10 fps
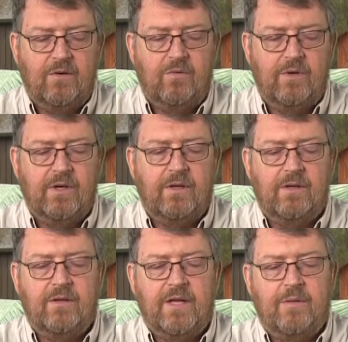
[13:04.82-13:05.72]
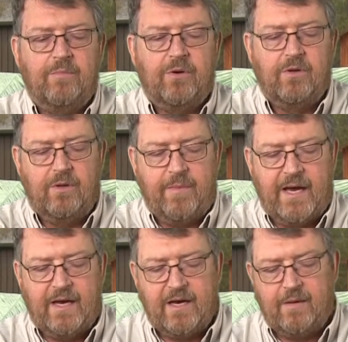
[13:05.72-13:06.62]
we'll then pull the
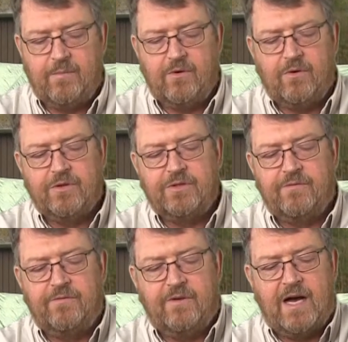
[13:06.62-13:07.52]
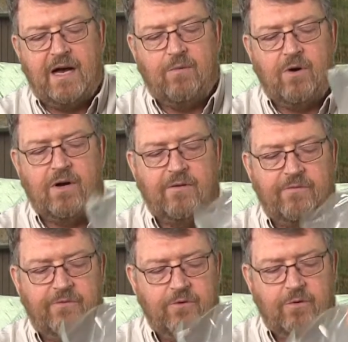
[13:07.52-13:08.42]
bag up. Of course, our hot water and
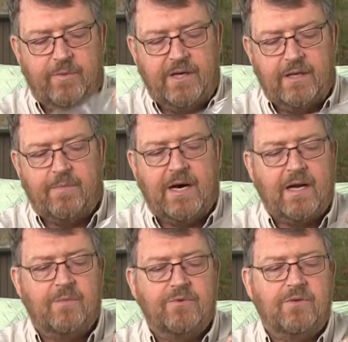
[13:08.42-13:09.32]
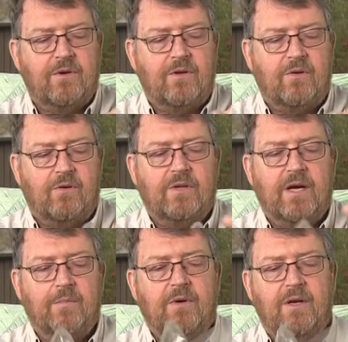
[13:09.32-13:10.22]
food will be in the bottom, so it'll hold
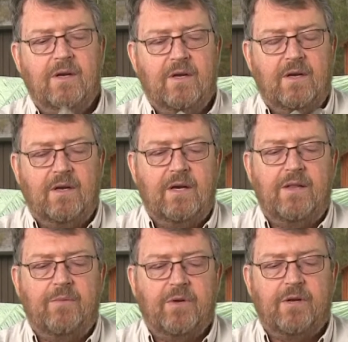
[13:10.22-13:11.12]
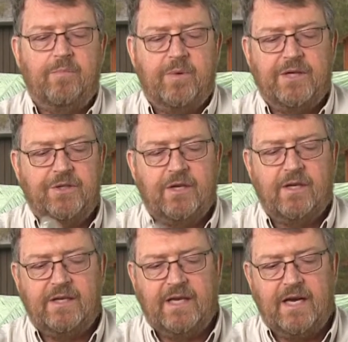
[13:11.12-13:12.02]
up. And then we're going to bunch it
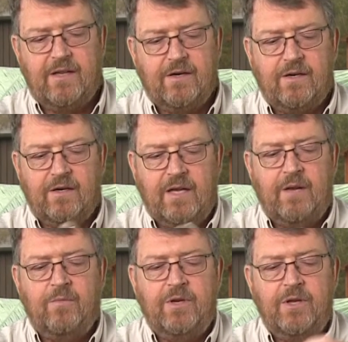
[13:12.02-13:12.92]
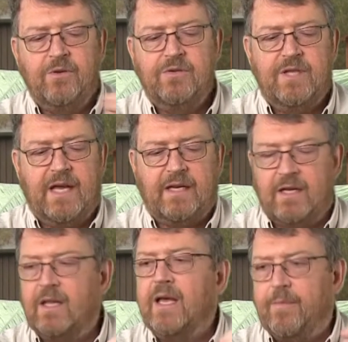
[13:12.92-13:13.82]
all together, and we'd use that
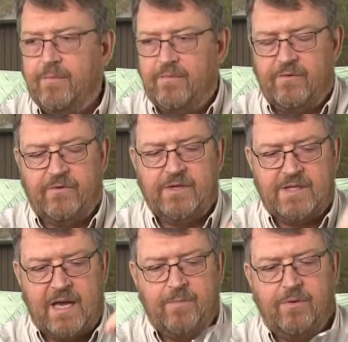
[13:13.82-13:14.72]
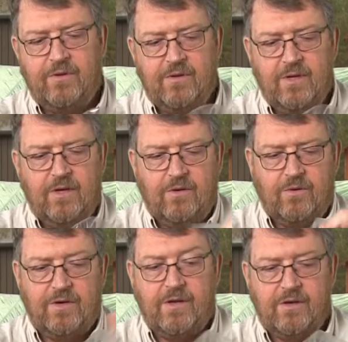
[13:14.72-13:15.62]
clip, for example,
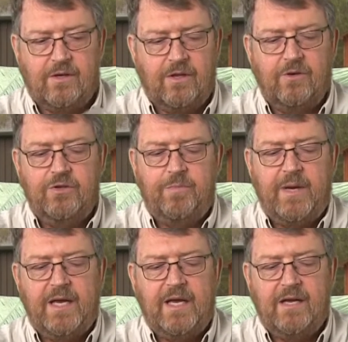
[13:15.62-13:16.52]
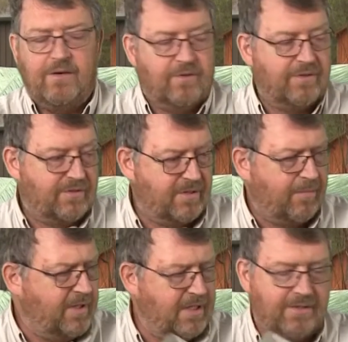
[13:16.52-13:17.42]
or another clothespin, or
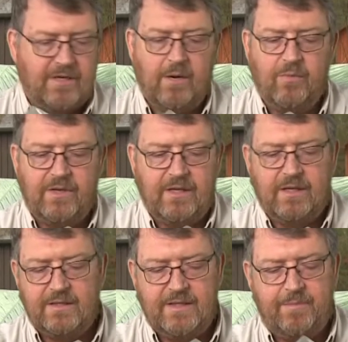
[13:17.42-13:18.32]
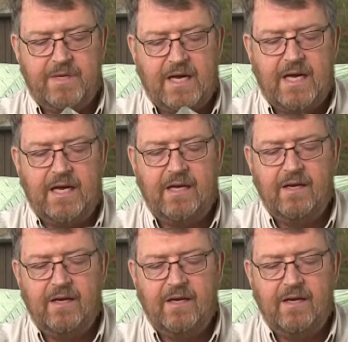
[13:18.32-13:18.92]
some of these come with a little zip tie,